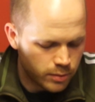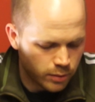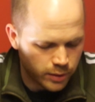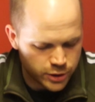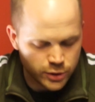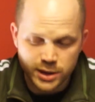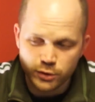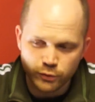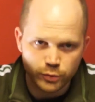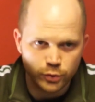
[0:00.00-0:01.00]
or I should say,
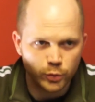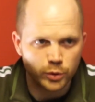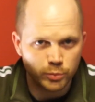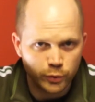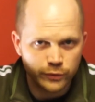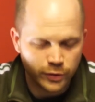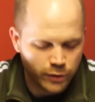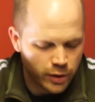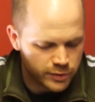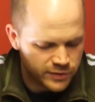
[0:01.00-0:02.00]
you would move the
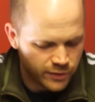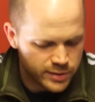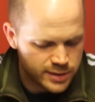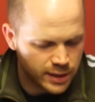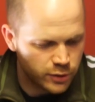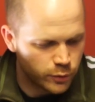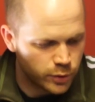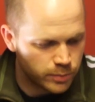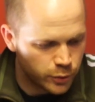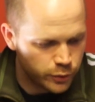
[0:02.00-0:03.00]
crawlers first. Then you
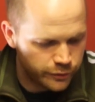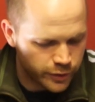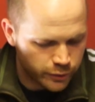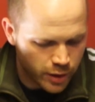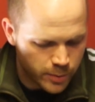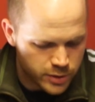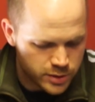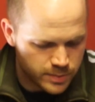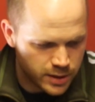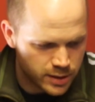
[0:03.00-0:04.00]
would move the
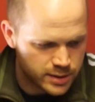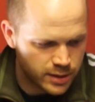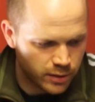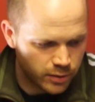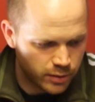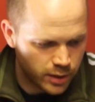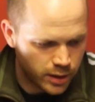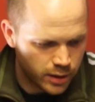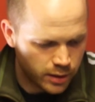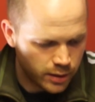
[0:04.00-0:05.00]
grubbers because
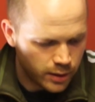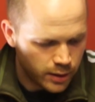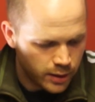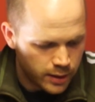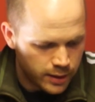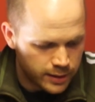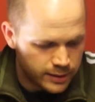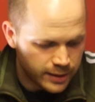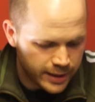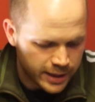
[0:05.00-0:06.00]
they're
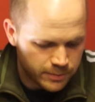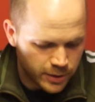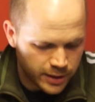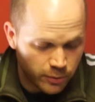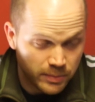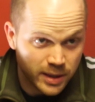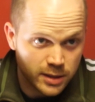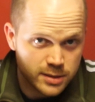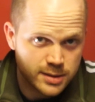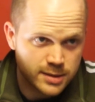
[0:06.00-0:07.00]
intellect, but they're
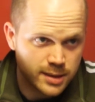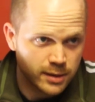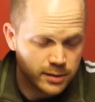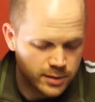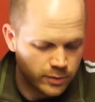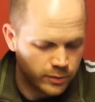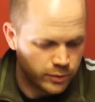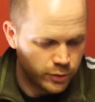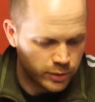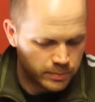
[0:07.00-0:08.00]
minions still. So
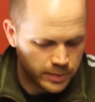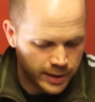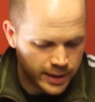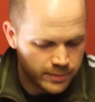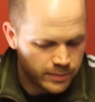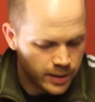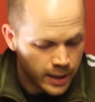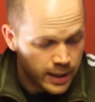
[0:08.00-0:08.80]
you would play them.